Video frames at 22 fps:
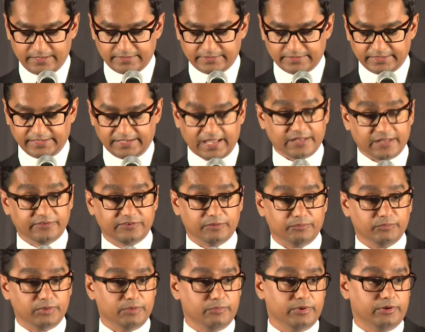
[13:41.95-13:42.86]
They can
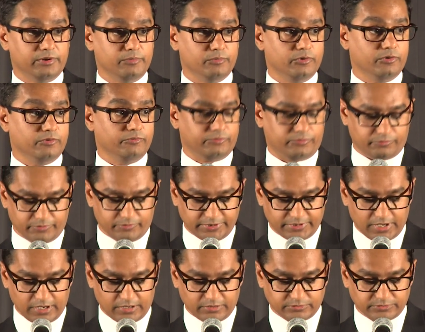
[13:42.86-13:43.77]
simply be removed
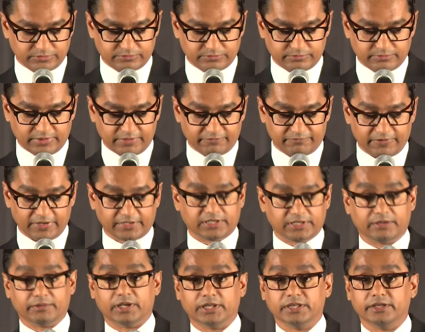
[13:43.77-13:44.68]
without
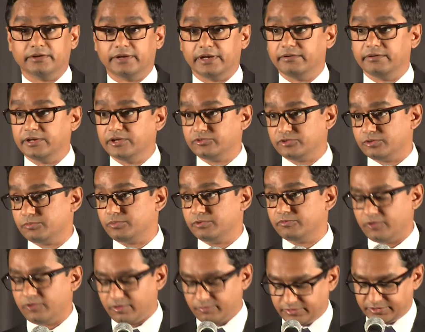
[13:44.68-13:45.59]
affecting other areas of
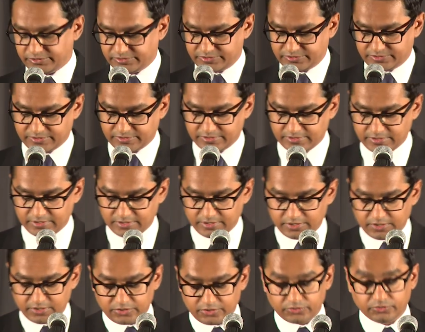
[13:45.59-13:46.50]
performance.
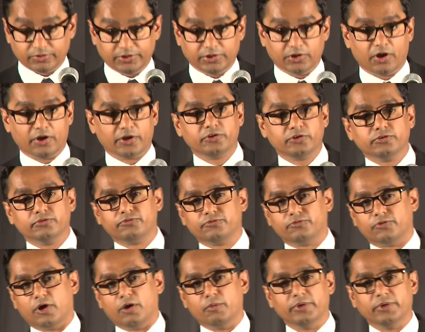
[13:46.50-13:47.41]
So in order to
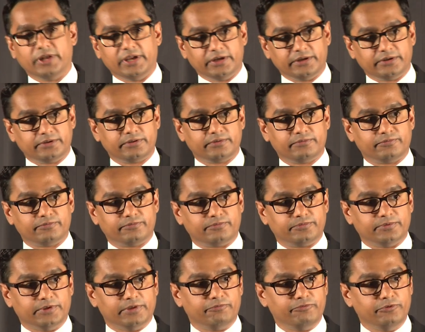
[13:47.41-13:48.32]

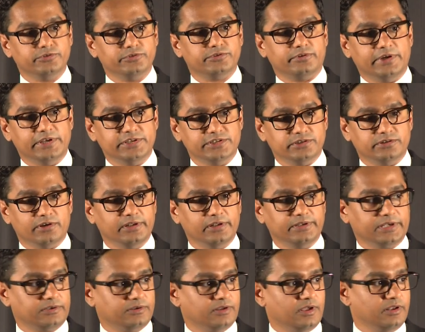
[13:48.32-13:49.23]
formulate the future engine oil
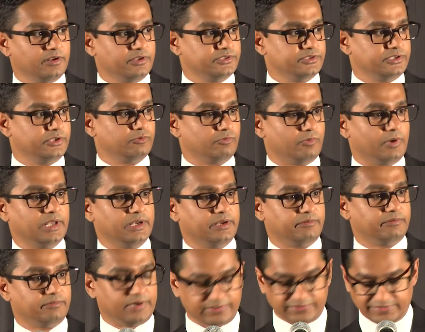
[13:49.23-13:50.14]
technologies while
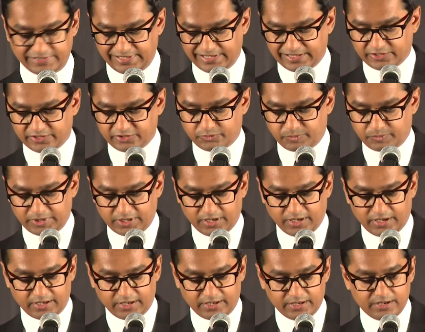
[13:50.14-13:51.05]
addressing
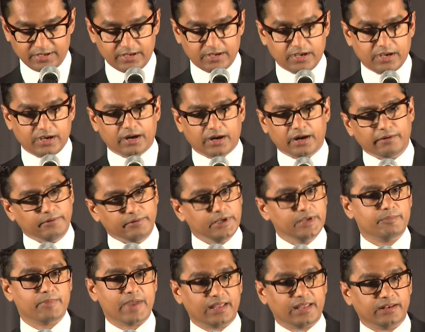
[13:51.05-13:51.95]
LSPI, a
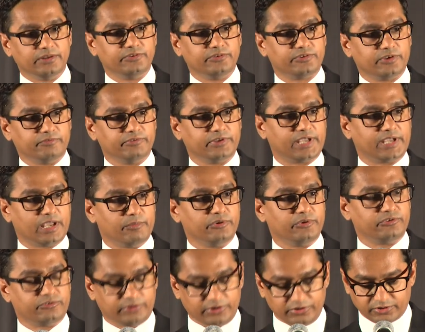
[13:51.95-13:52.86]
rebalance of the
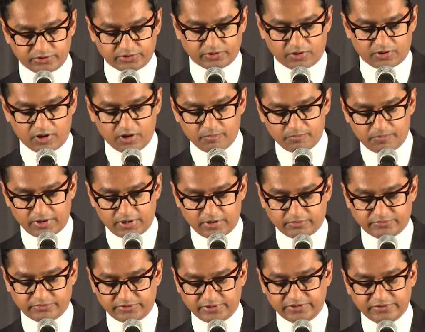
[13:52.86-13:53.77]
chemistries of the
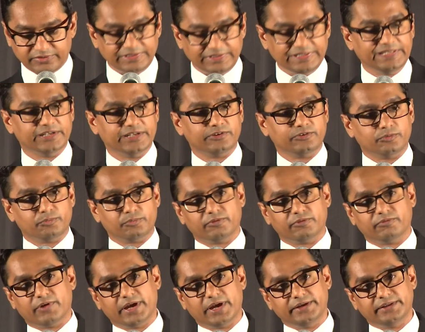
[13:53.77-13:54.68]
compounds is needed to
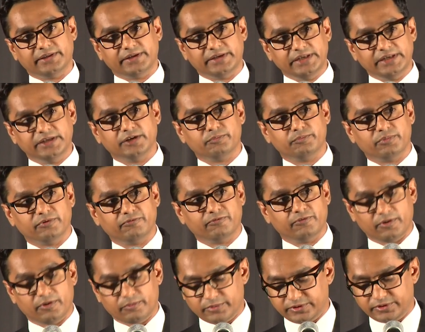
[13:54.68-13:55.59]
provide the needed
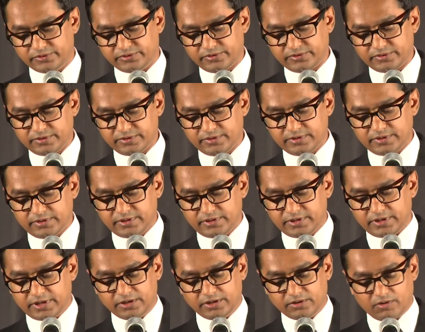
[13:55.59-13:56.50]
performance
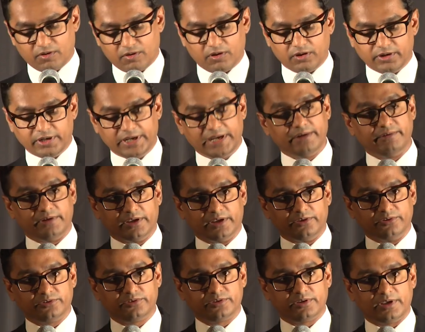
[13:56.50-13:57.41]
in all
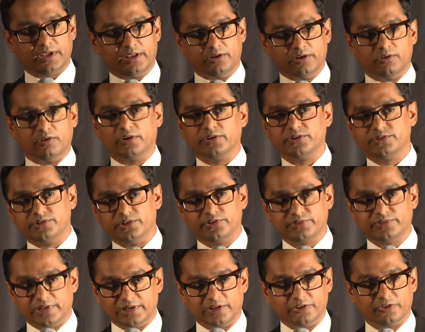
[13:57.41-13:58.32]
areas and not
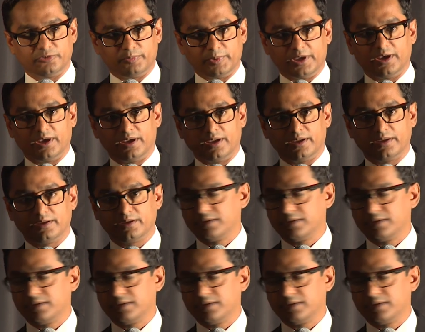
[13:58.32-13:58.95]
just LSPI.